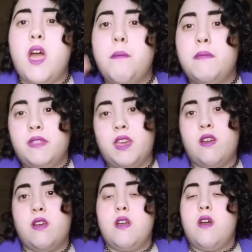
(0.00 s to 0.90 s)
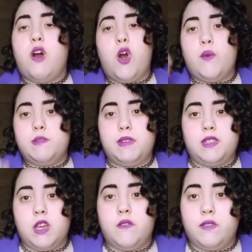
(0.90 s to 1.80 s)
I'm there, always be
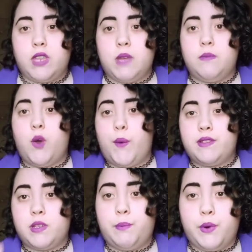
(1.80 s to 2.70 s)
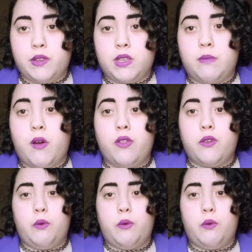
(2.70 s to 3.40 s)
there for them, always support them all the